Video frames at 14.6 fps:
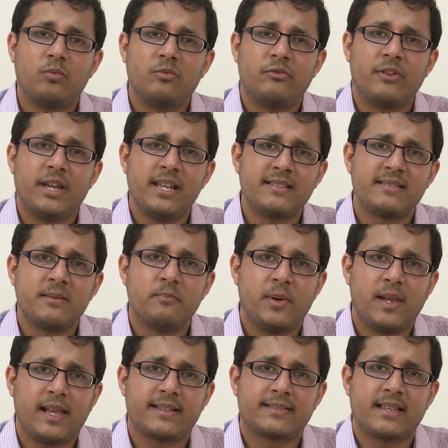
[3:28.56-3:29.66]
very
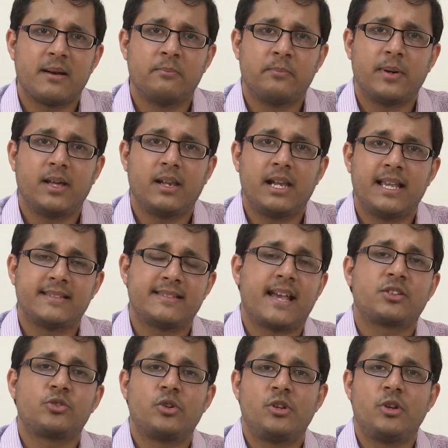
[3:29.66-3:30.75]
simple example is
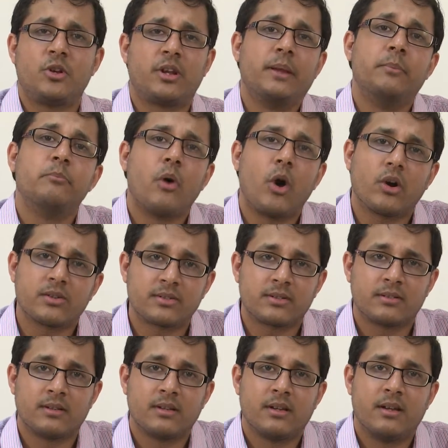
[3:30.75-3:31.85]
actually your inbox.
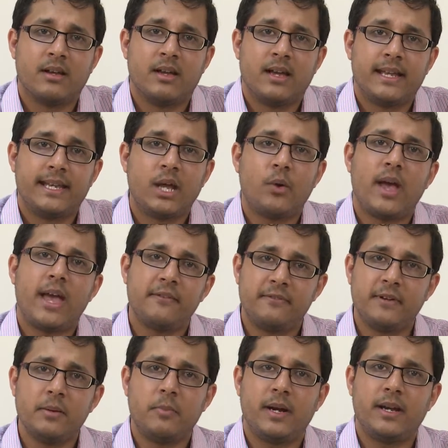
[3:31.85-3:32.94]
Now,
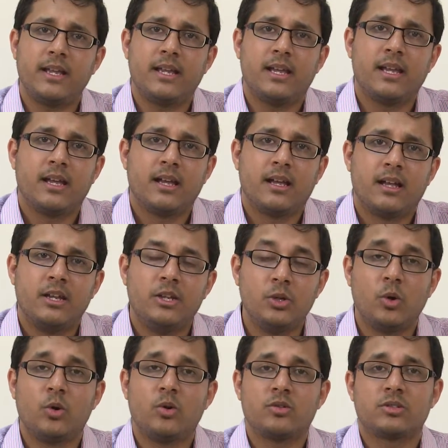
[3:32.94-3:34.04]
everybody
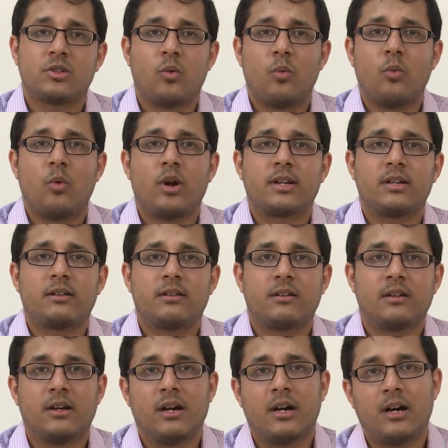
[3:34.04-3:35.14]
knows what
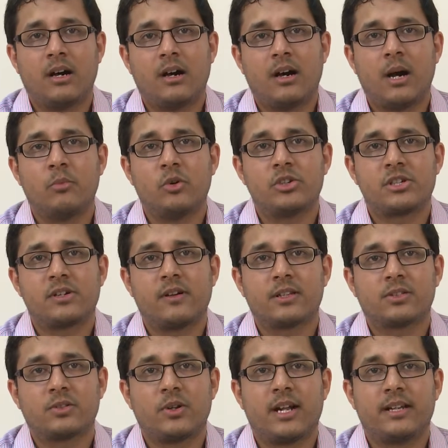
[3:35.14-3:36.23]

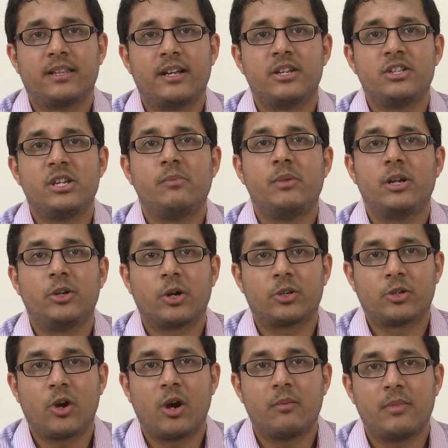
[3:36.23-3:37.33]

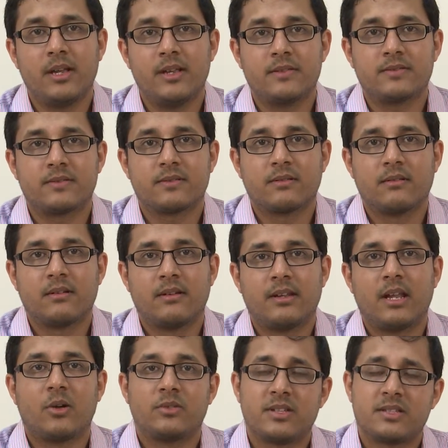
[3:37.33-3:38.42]
amolshrivastava@gmail.com is.
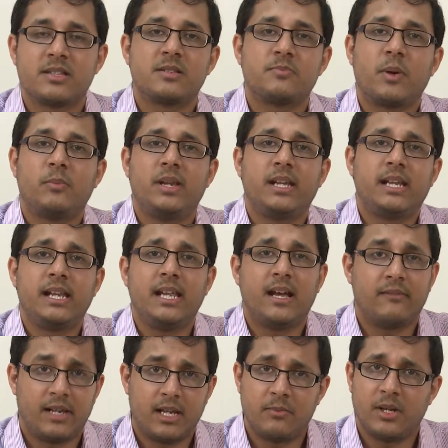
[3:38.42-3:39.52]
Now, this is publicly
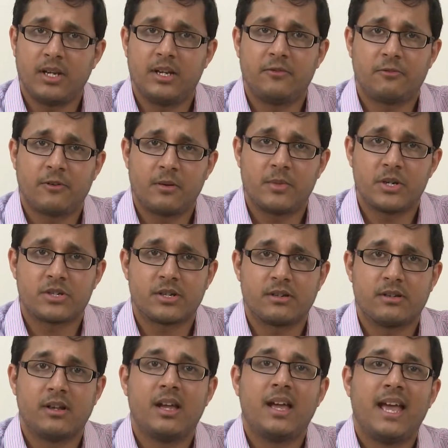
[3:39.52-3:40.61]
available information.
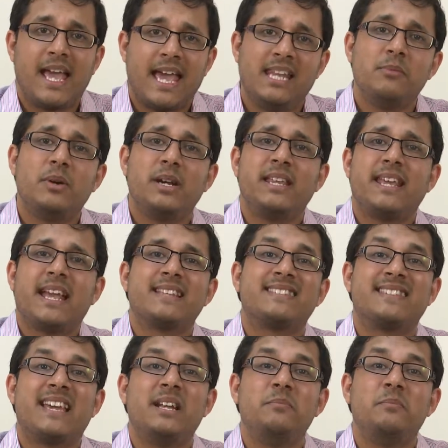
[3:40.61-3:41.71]
Anybody can
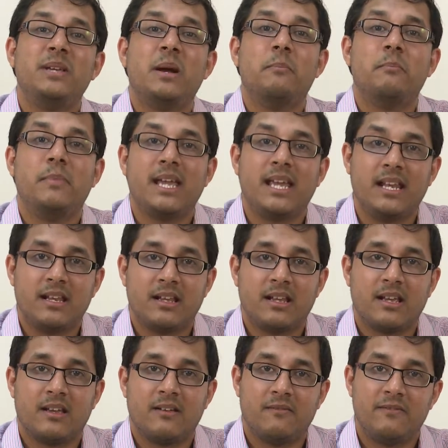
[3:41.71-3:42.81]
send me a mail
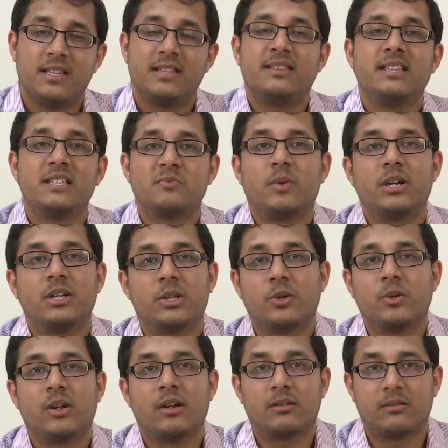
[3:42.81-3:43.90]
with this
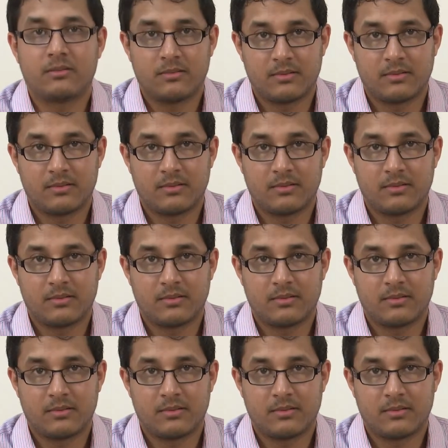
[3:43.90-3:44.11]
particular